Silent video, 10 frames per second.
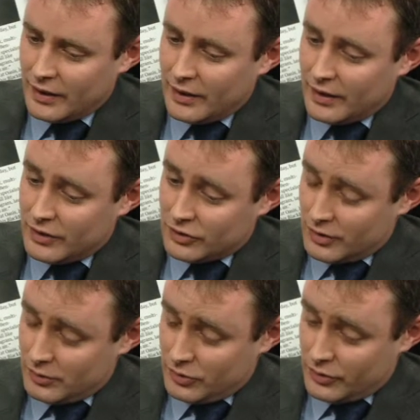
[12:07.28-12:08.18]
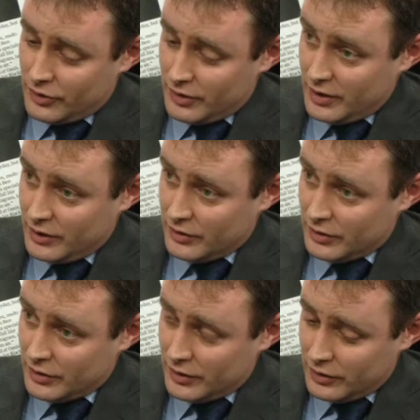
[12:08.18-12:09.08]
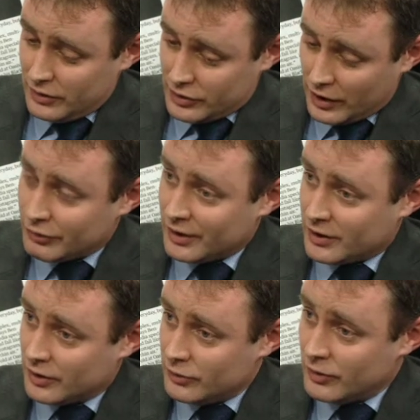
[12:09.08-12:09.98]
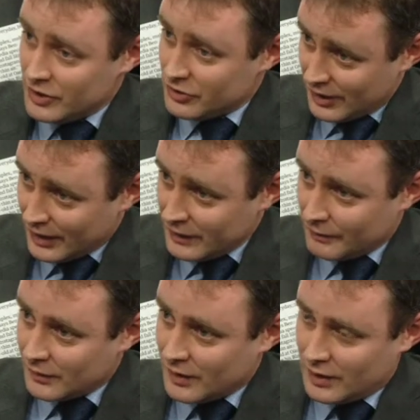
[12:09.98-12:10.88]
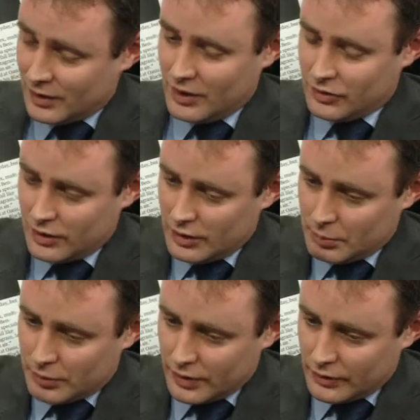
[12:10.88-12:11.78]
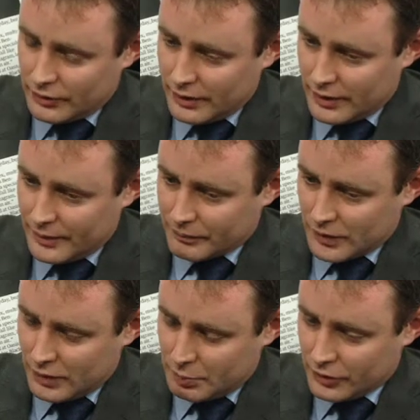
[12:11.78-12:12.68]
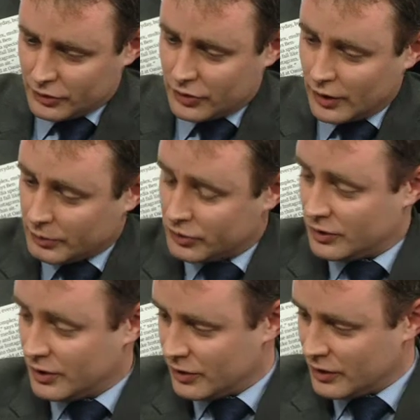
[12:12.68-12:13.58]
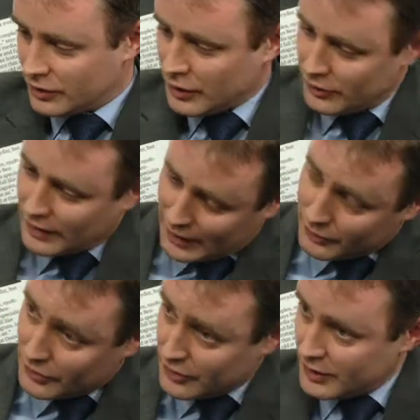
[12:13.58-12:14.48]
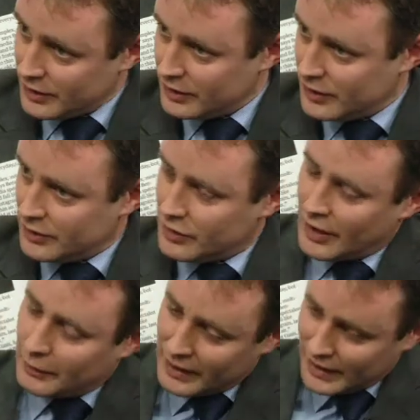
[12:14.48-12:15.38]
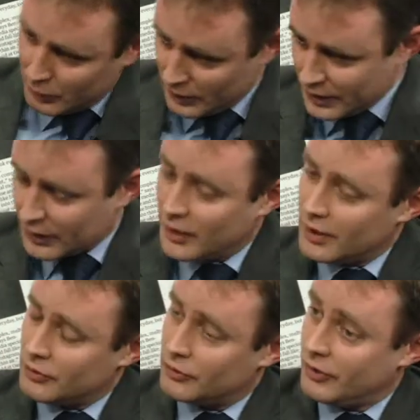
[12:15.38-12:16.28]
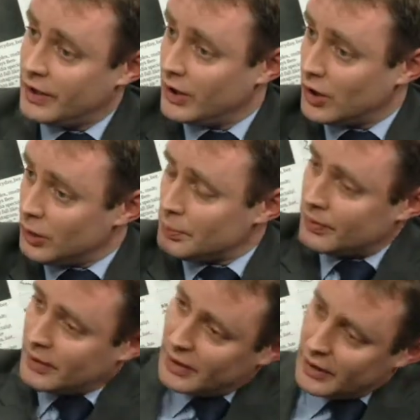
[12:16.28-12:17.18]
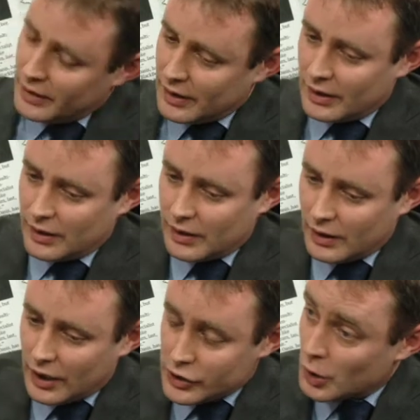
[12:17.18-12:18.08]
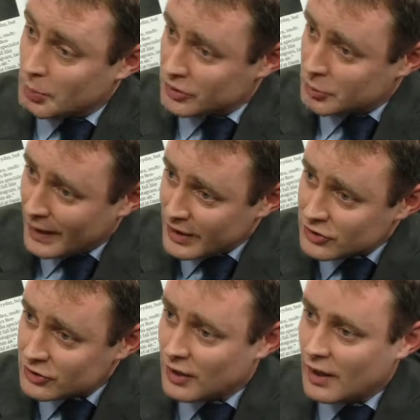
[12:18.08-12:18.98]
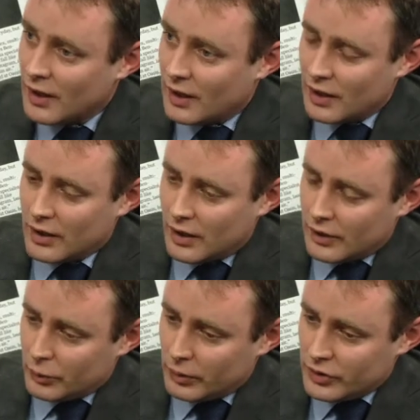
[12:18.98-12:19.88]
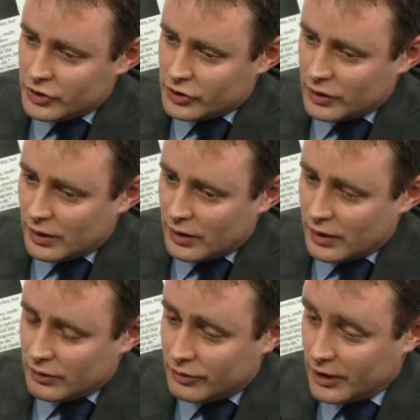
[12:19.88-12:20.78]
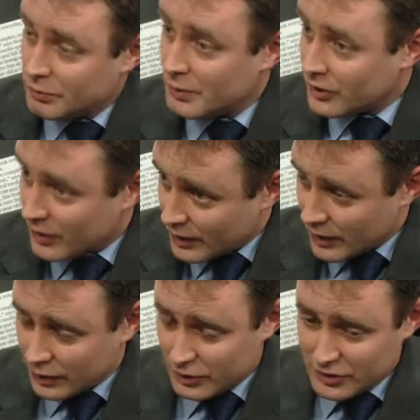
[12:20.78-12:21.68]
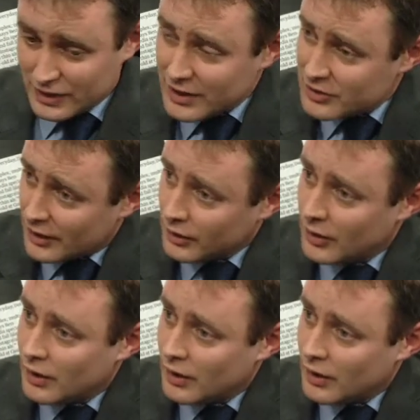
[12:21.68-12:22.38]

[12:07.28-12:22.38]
in terms of the traffic redesign is a number of bus stops that go around the highway network, freeing up a large open space of which, and forgive me because I can't go into detail,